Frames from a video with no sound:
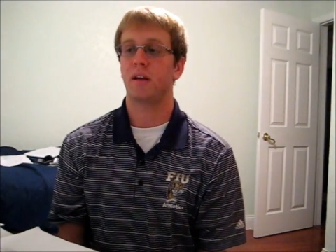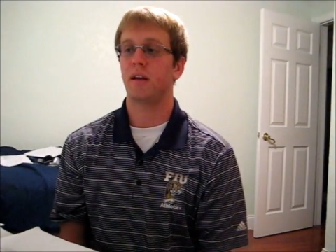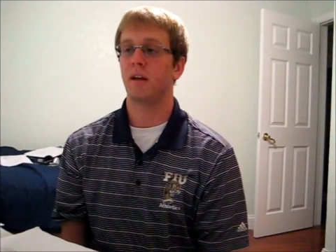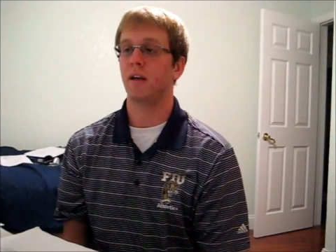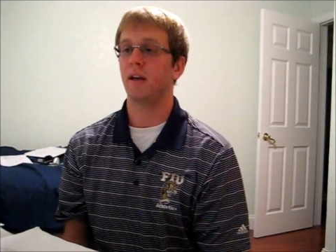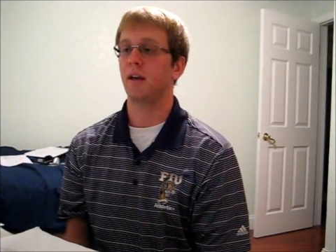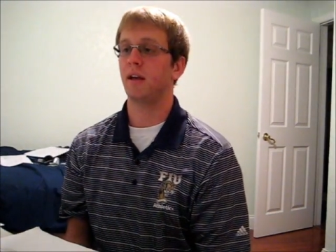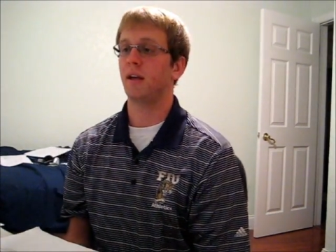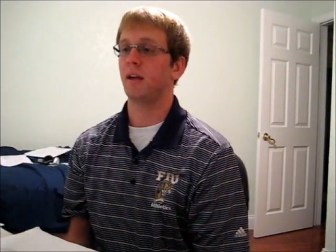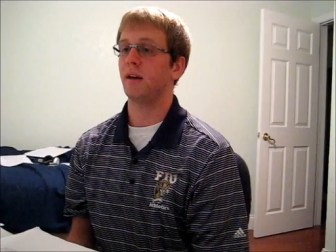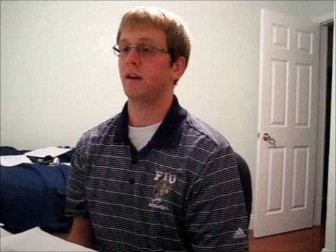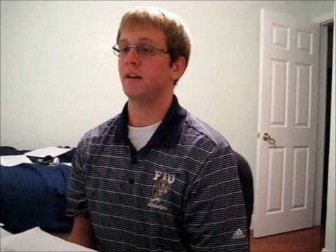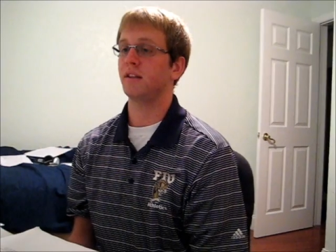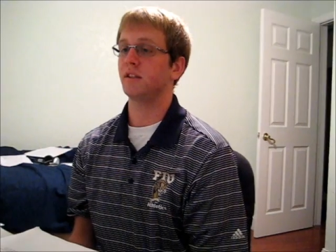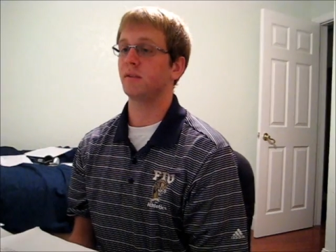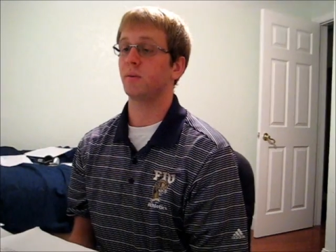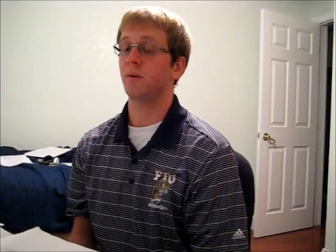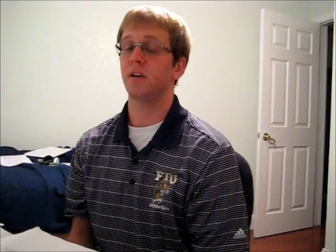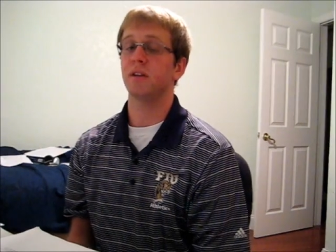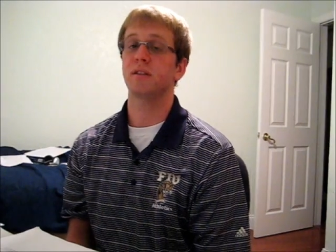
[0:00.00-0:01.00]
and I
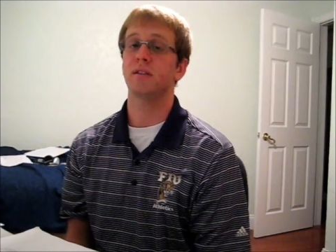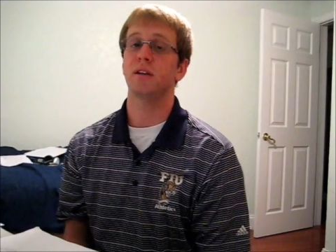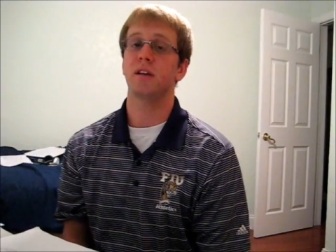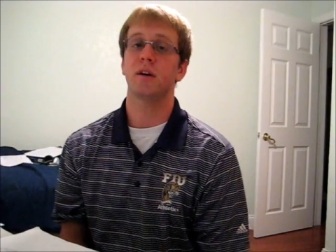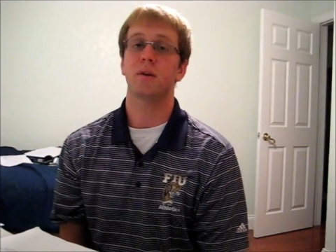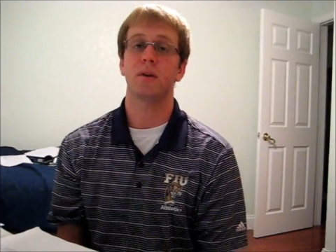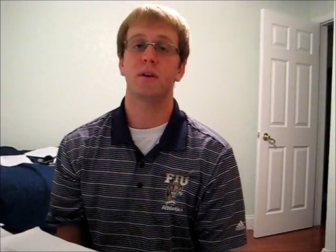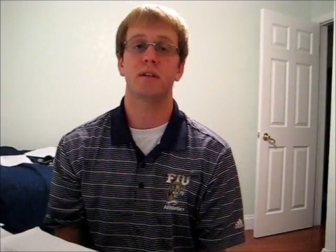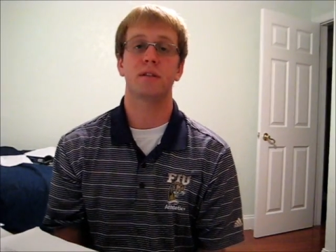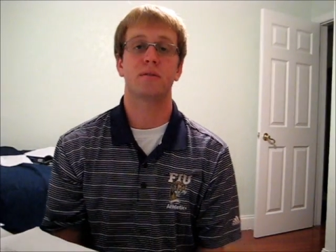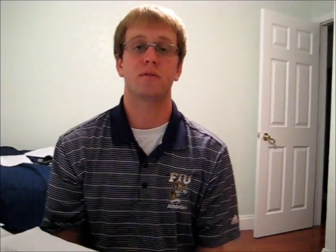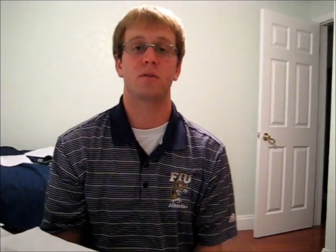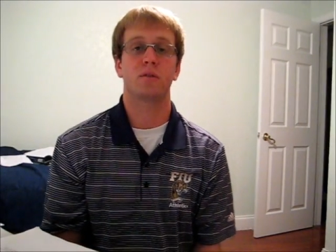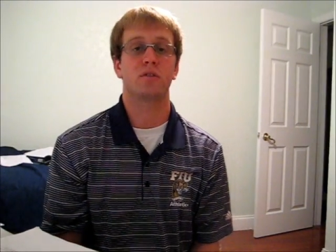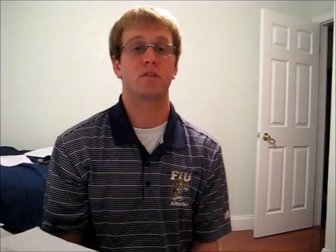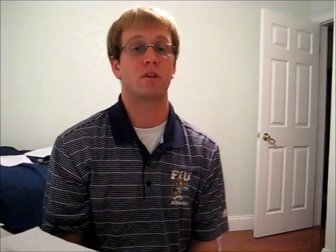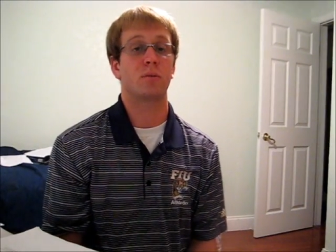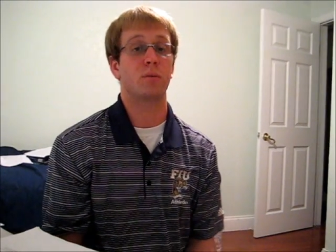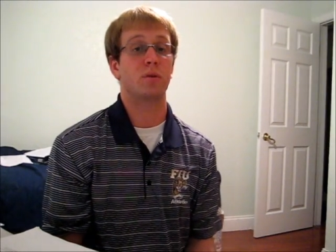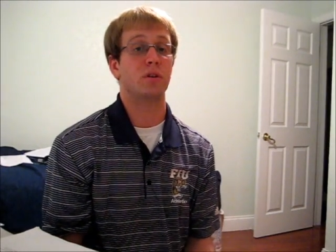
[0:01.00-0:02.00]
just want to see how it is for
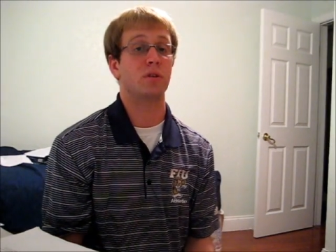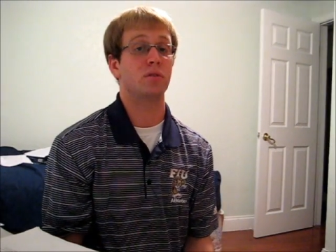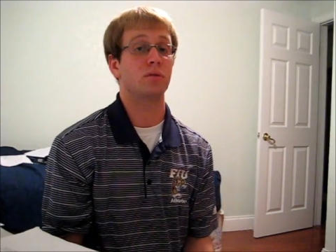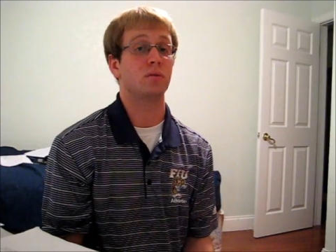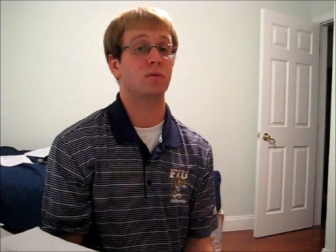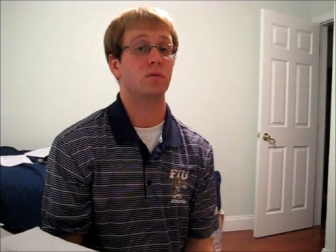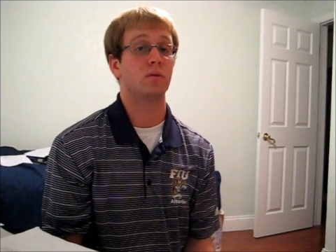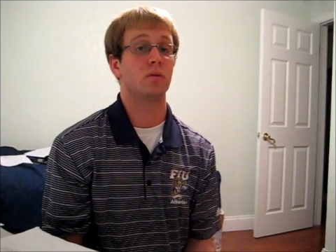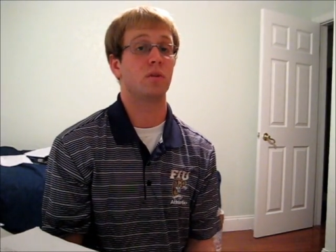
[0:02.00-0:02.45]
someone